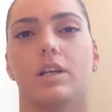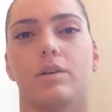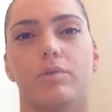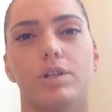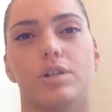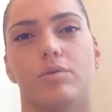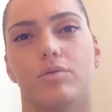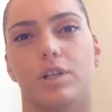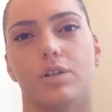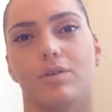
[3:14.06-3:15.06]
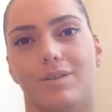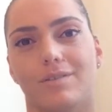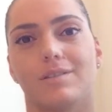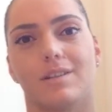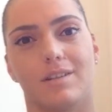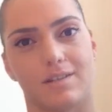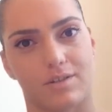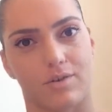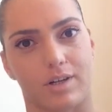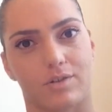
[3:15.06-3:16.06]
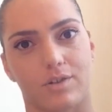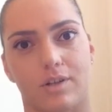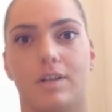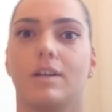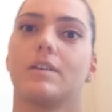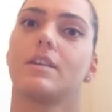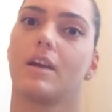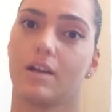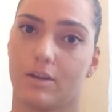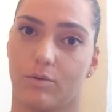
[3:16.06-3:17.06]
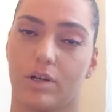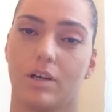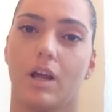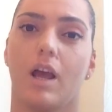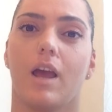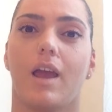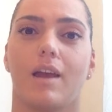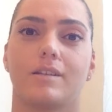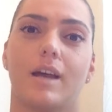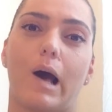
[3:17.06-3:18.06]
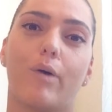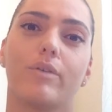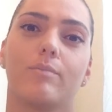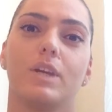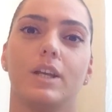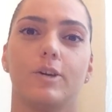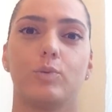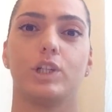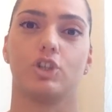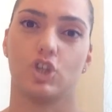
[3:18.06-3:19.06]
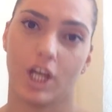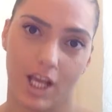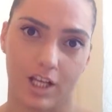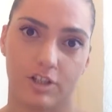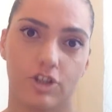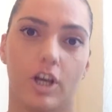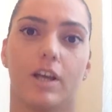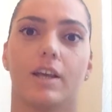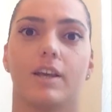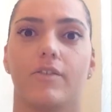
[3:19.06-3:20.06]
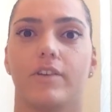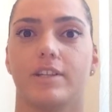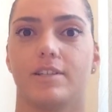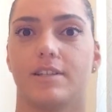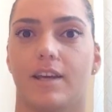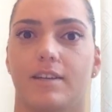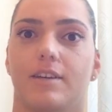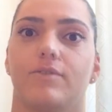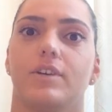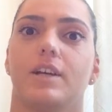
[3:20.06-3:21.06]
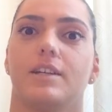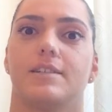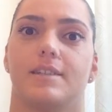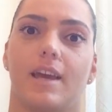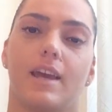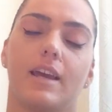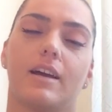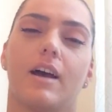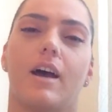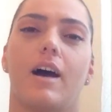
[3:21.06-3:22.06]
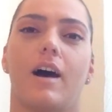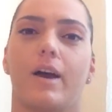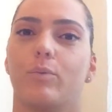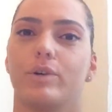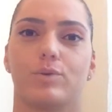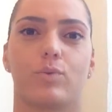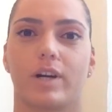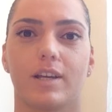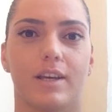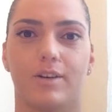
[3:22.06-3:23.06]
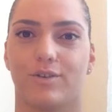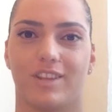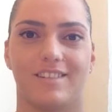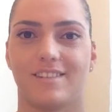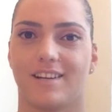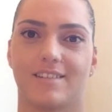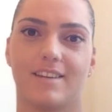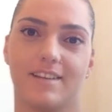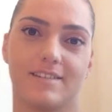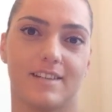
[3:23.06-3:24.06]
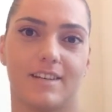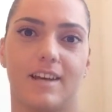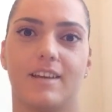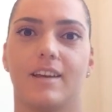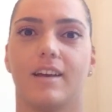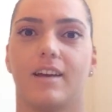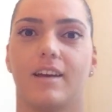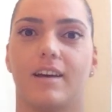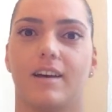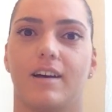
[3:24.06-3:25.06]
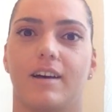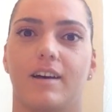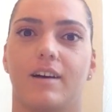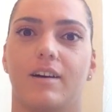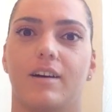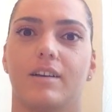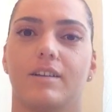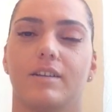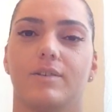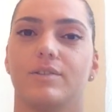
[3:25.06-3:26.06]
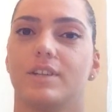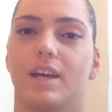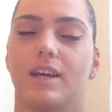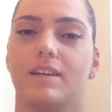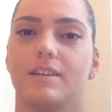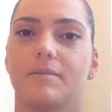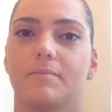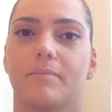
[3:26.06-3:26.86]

in which you need to use this structure and not the other one, and how the meaning will change if instead of saying, I was working on this task yesterday, you say,